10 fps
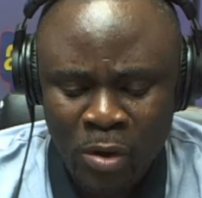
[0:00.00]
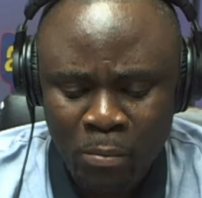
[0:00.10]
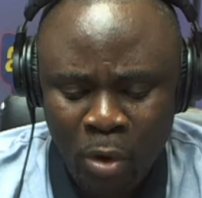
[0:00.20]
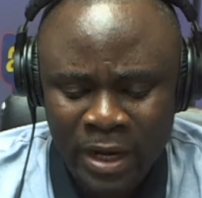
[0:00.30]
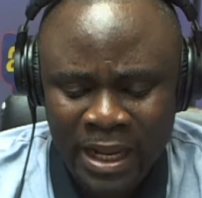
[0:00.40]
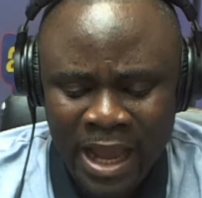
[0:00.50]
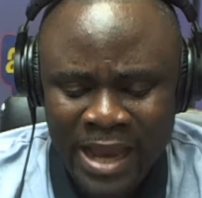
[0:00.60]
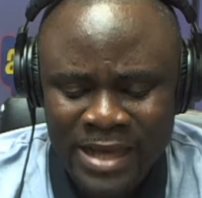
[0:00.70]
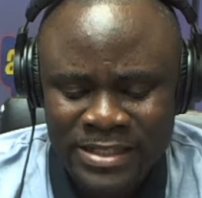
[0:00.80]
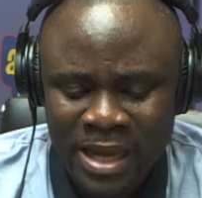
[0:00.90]

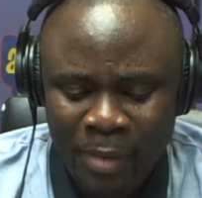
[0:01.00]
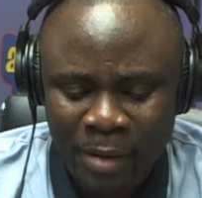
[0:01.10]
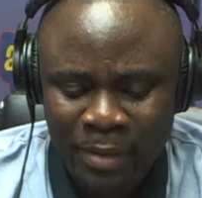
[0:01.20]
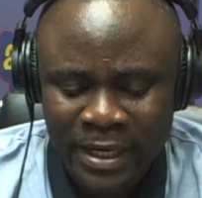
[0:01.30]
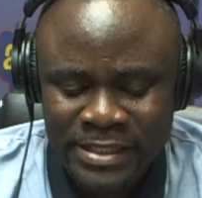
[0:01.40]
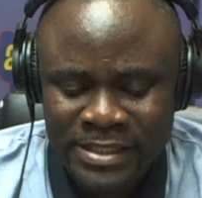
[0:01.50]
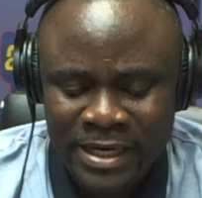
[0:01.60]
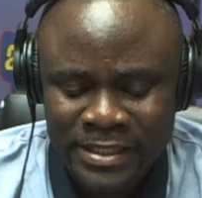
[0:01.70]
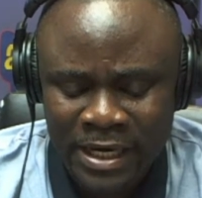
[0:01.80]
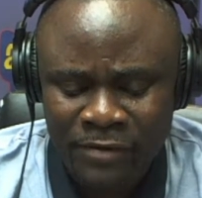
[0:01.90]
Mordecai's capabilities
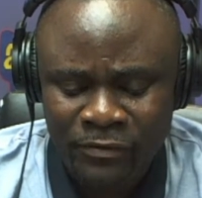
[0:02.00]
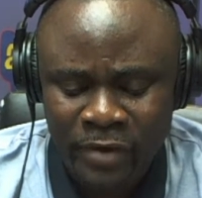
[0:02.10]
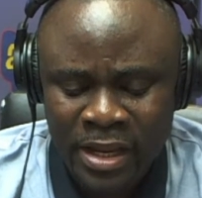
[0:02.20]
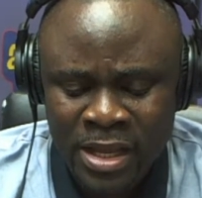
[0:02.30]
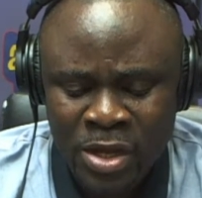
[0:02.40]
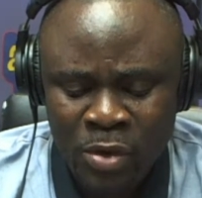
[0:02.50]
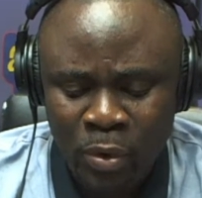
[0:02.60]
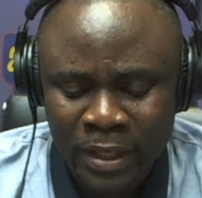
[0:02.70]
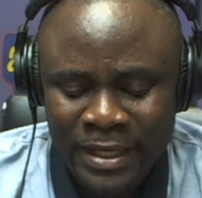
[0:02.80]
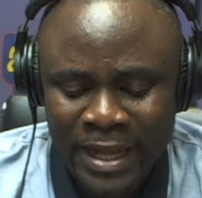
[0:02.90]
and delivery
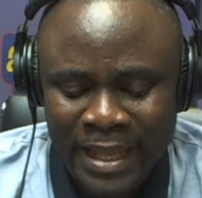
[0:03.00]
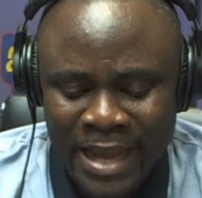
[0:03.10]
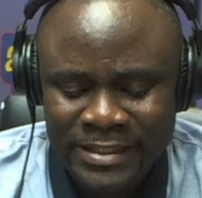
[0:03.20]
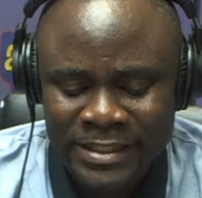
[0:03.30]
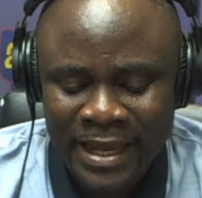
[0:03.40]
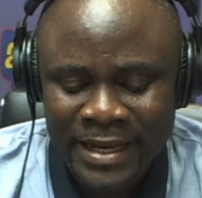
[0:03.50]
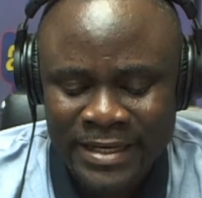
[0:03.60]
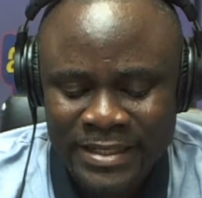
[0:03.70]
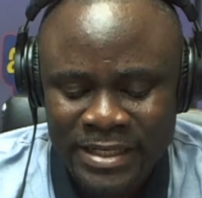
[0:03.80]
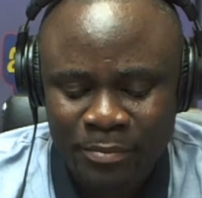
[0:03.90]
will negate the
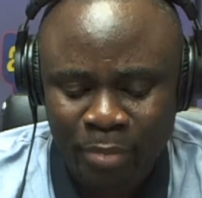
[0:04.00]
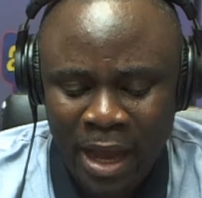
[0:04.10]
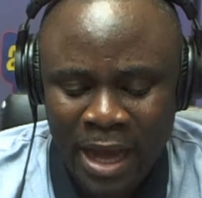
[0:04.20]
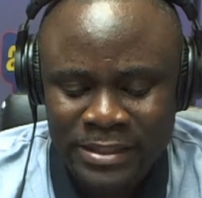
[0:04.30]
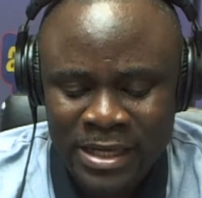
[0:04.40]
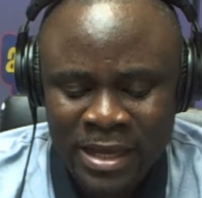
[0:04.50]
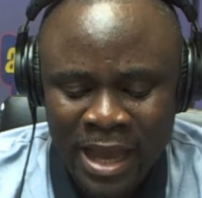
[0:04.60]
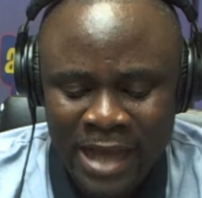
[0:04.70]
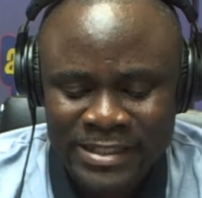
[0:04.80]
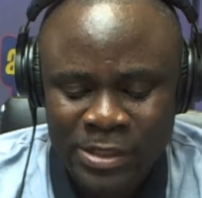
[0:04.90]
indigenous part
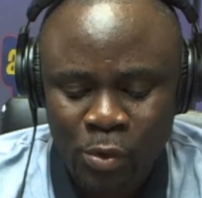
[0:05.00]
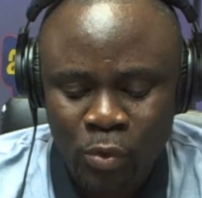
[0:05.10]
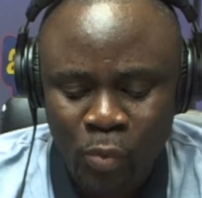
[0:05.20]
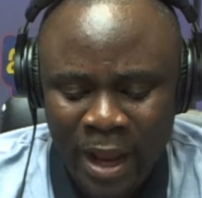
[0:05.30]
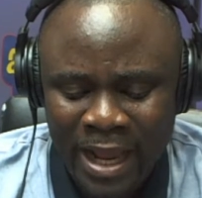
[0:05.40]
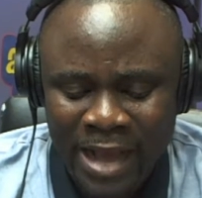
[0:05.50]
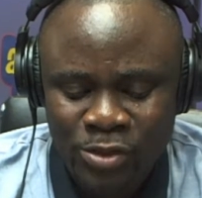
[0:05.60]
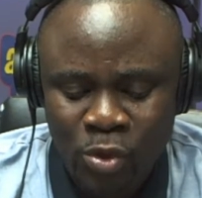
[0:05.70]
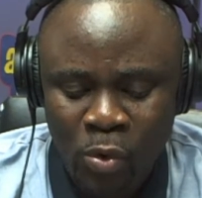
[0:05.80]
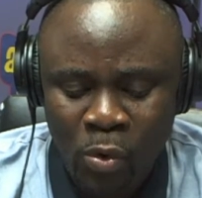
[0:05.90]
as he would work
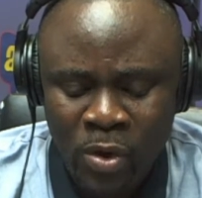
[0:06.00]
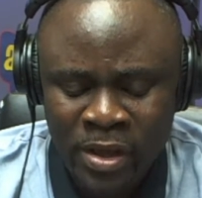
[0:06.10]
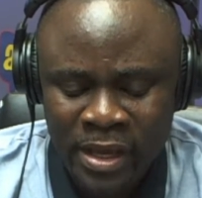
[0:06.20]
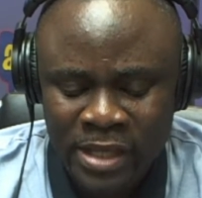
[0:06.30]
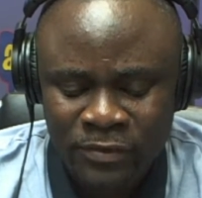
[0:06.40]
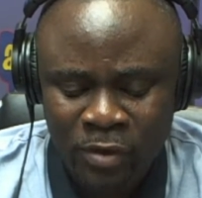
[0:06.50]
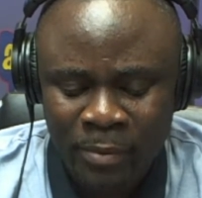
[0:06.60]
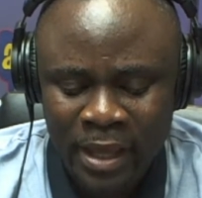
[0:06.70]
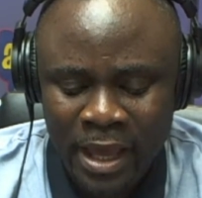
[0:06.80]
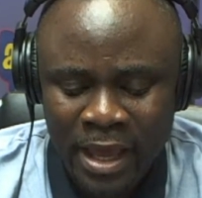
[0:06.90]
as though he's
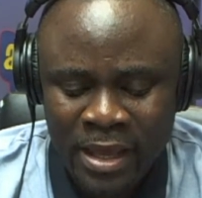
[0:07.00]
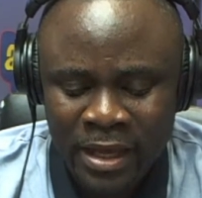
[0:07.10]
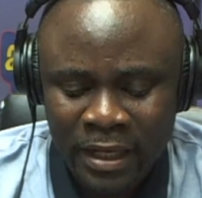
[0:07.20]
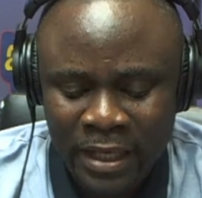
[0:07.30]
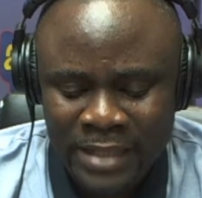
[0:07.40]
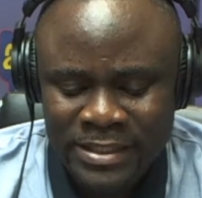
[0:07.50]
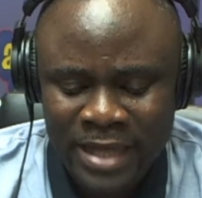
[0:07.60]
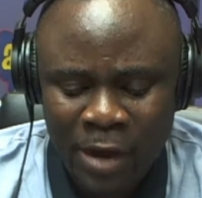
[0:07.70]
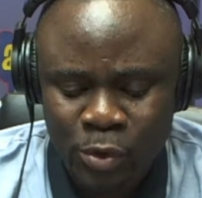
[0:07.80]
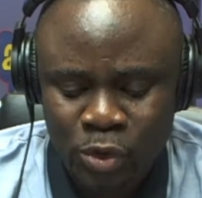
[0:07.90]
from here. Let's
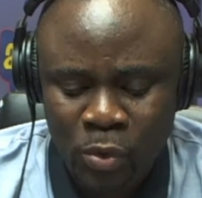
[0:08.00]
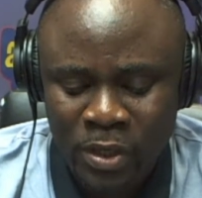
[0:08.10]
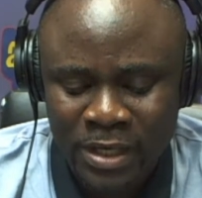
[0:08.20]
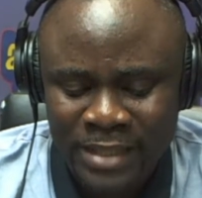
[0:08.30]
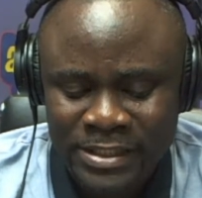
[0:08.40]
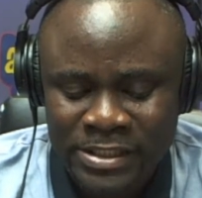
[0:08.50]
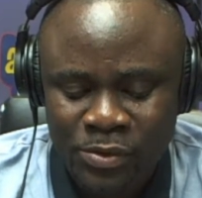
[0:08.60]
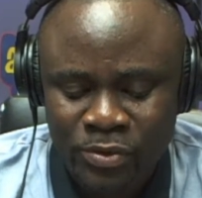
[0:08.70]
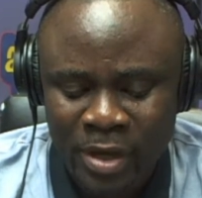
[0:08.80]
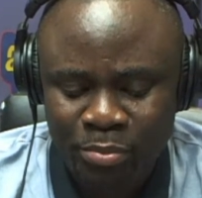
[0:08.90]
now show
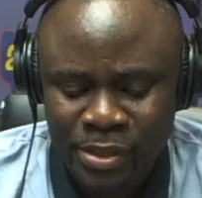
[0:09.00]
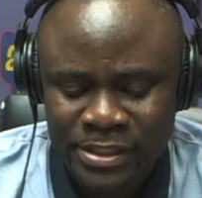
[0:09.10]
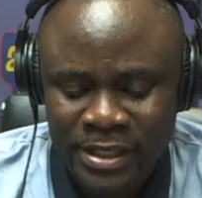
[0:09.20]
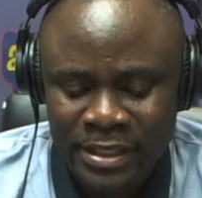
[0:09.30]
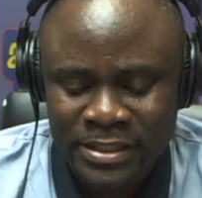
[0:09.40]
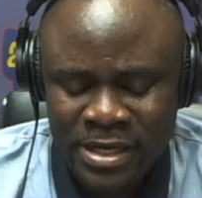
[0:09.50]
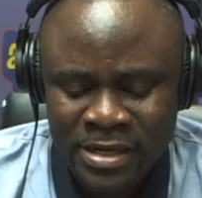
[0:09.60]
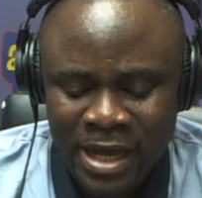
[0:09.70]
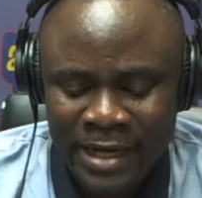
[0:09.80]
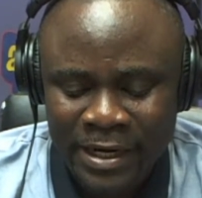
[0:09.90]
gratitude to the president
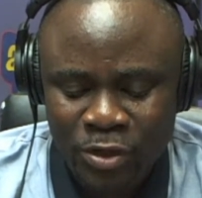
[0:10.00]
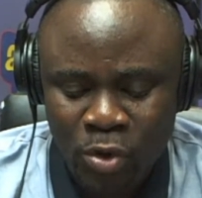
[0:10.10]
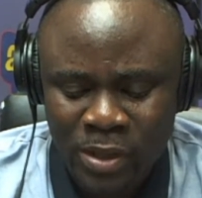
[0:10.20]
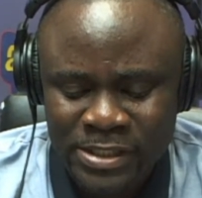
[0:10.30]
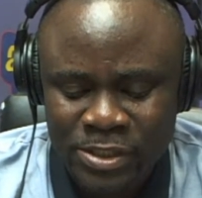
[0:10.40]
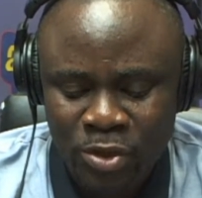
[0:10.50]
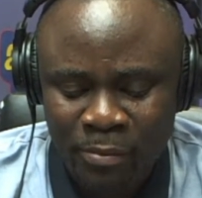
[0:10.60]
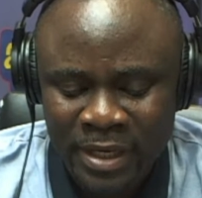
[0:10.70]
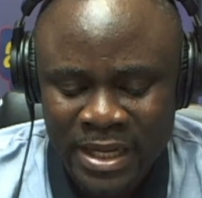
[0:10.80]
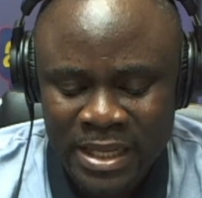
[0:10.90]
and endorse his
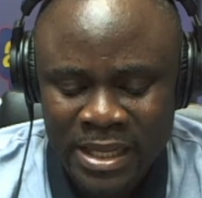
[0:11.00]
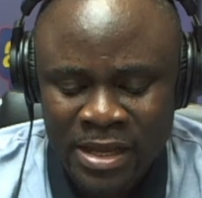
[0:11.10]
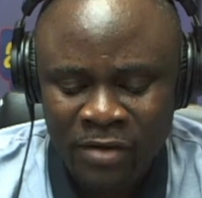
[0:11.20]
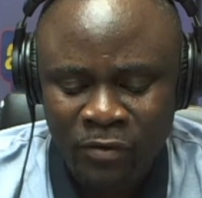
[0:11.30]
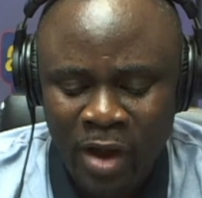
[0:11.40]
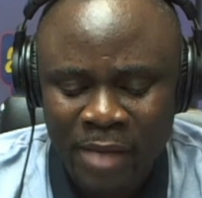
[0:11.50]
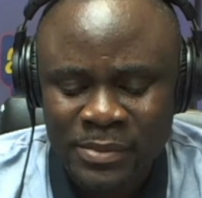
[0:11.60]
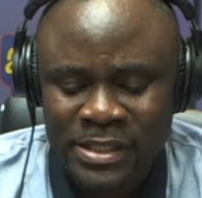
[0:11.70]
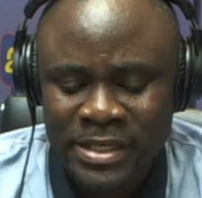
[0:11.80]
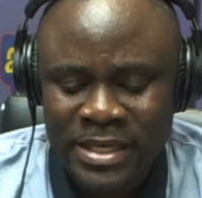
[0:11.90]
nominee for
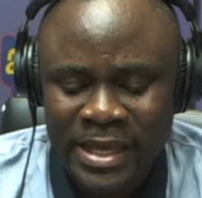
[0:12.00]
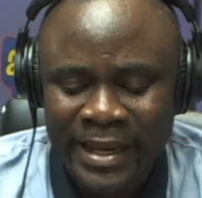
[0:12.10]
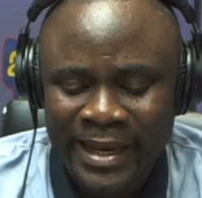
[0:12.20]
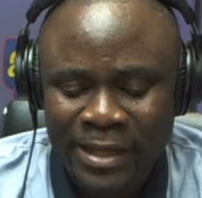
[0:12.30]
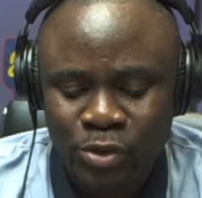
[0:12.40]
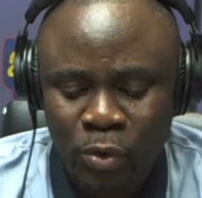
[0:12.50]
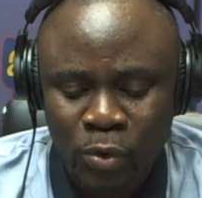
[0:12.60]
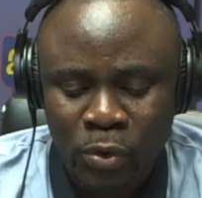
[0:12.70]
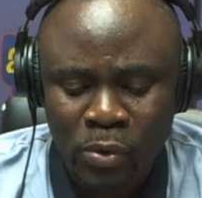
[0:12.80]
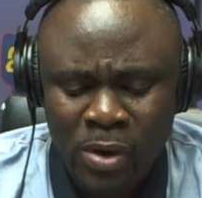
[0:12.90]
MCE in
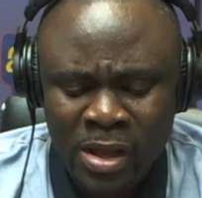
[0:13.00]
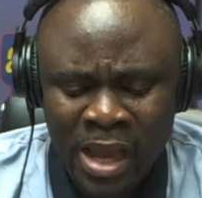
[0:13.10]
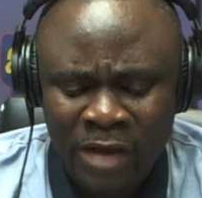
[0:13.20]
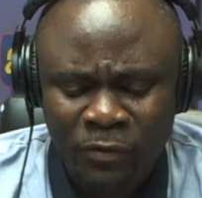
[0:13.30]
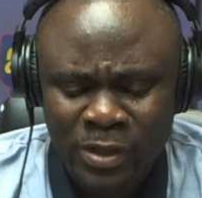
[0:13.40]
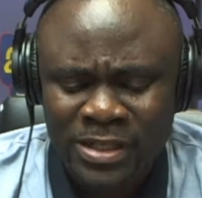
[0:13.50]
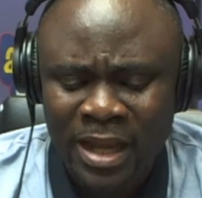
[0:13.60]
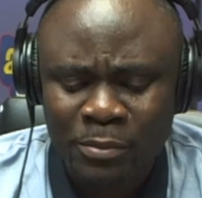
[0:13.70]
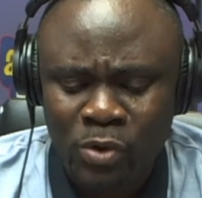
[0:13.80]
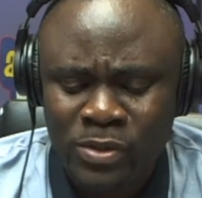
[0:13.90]
Lejokuku.
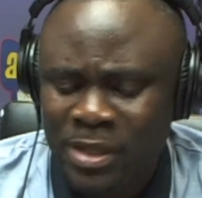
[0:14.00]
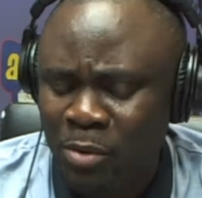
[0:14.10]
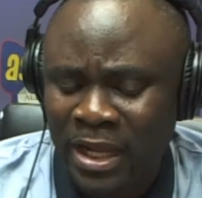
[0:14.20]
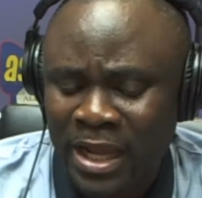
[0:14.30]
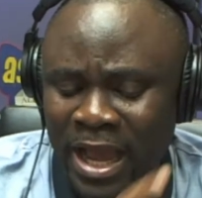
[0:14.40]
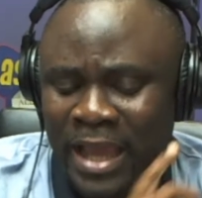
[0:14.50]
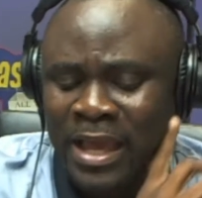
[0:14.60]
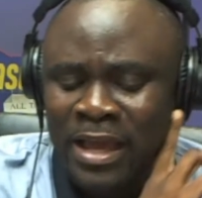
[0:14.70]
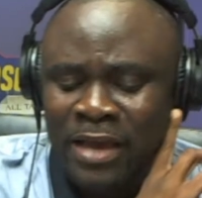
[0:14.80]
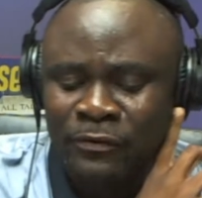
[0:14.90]
Unfortunately, I'm told some of the Kai
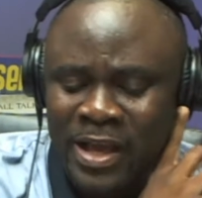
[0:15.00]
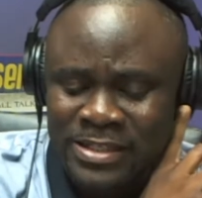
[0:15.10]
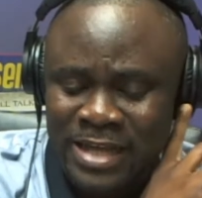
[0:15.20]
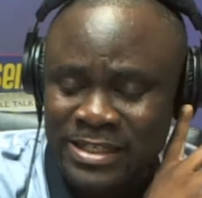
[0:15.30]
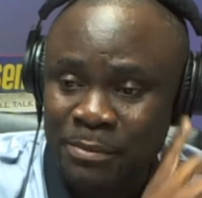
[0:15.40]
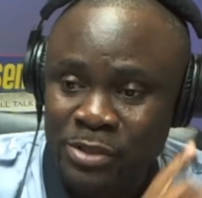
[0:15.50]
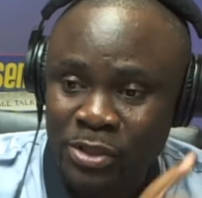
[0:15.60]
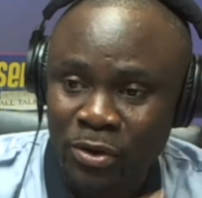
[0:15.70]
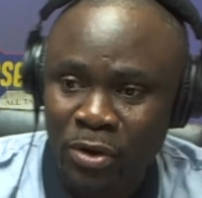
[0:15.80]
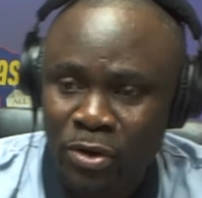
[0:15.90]
first attempt,
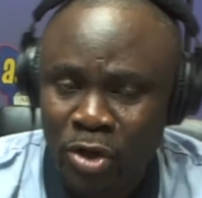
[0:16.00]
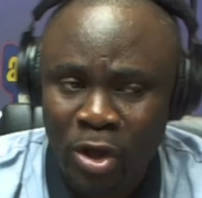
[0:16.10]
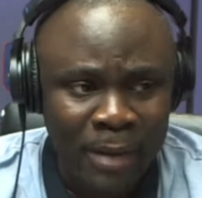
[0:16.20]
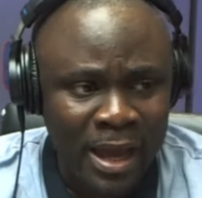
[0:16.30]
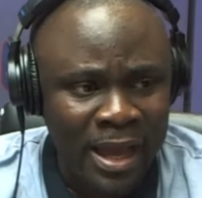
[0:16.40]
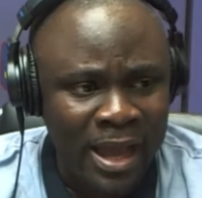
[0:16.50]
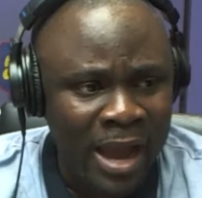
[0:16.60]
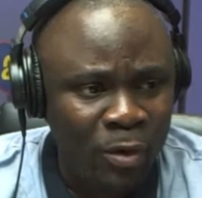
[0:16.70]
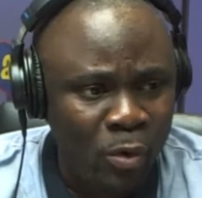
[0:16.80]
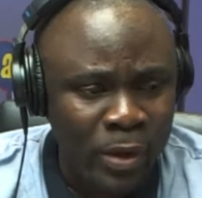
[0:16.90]
no, Nioma
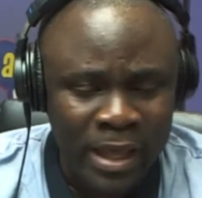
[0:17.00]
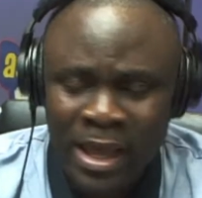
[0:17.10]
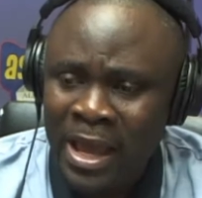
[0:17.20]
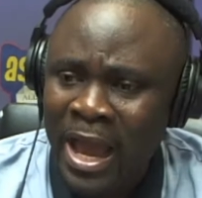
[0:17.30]
Ankui.